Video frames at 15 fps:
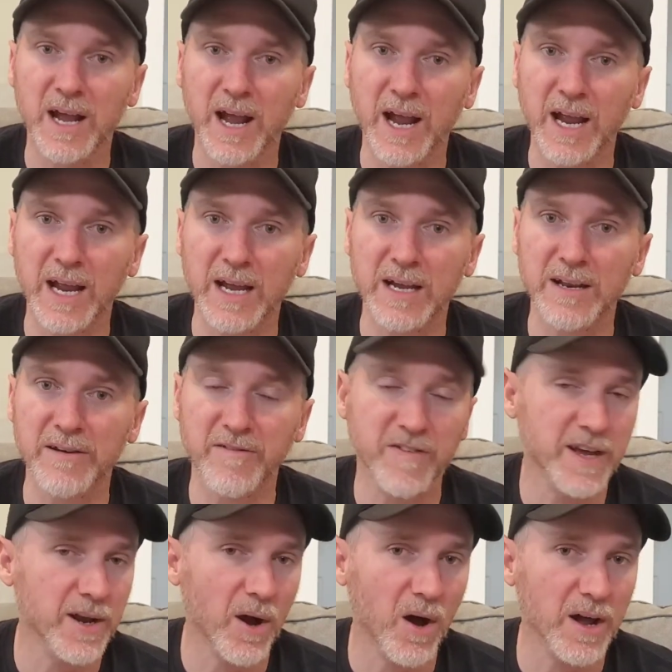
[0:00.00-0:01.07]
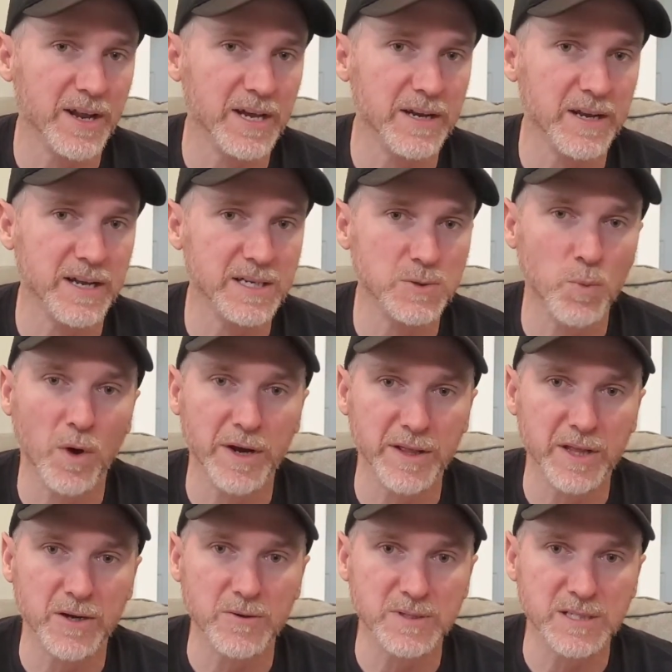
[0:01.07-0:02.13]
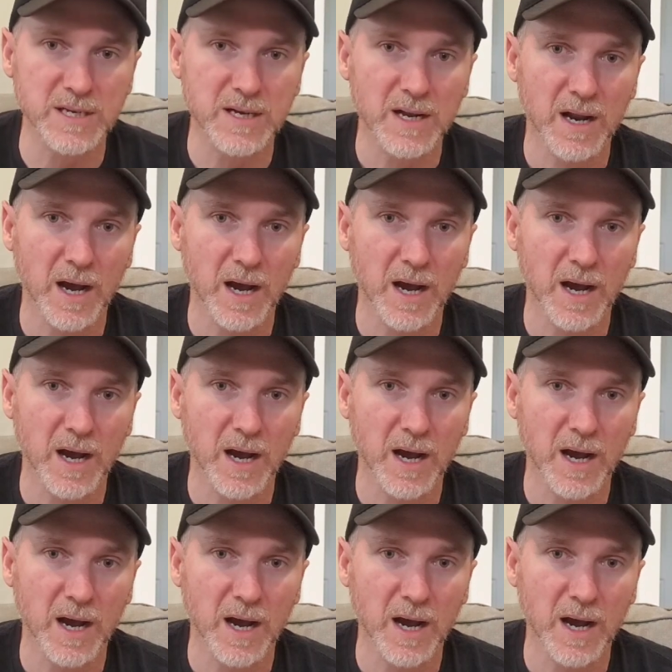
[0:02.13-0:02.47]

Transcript: and VIN audit is one of those.